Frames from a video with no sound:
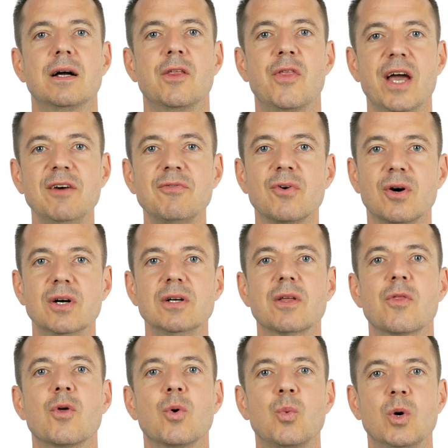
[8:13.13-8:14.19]
Therefore,
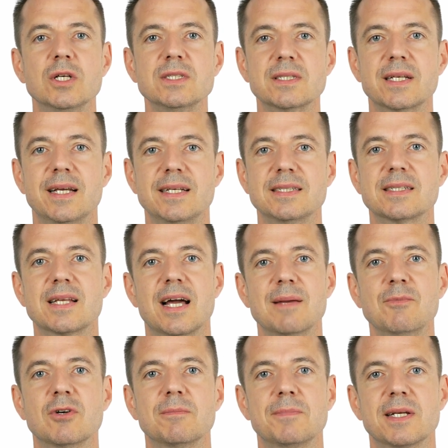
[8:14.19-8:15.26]
the worst case
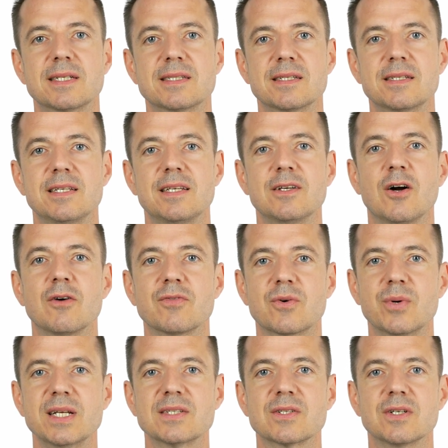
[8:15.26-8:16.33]
time complexity of
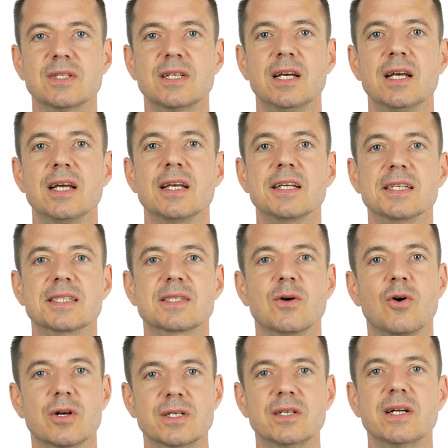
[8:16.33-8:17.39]
Quicksort is
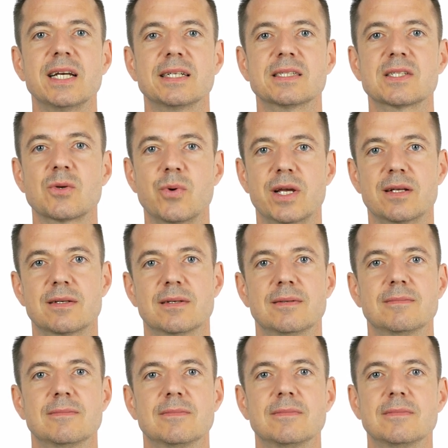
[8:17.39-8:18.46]
order n squared.
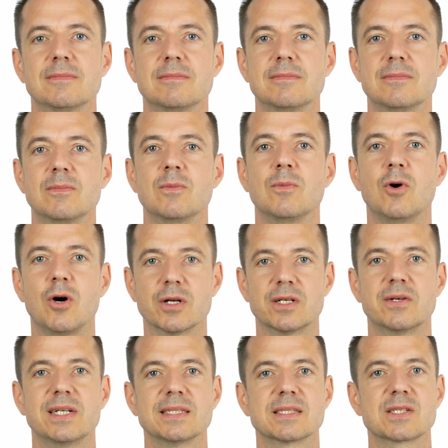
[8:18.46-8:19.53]

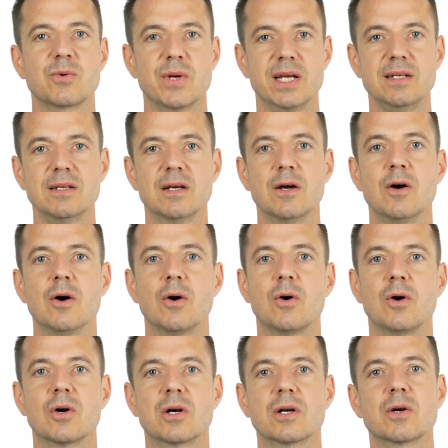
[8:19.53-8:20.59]
Order n squared,
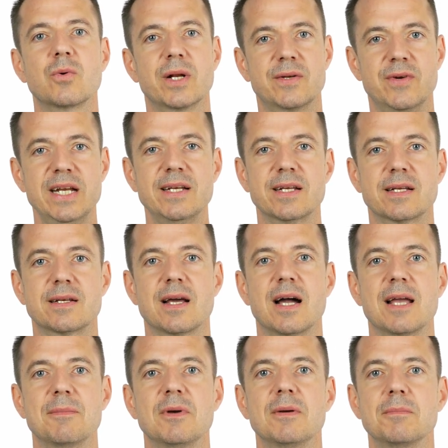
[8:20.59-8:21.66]
or quadratic
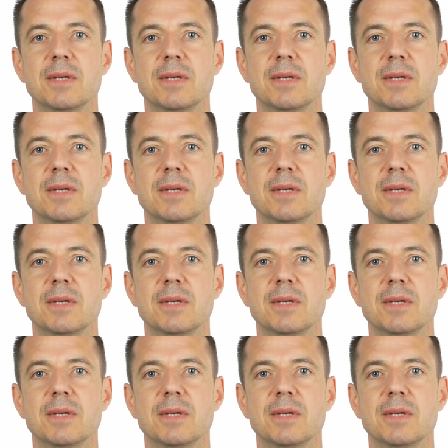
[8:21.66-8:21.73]
time,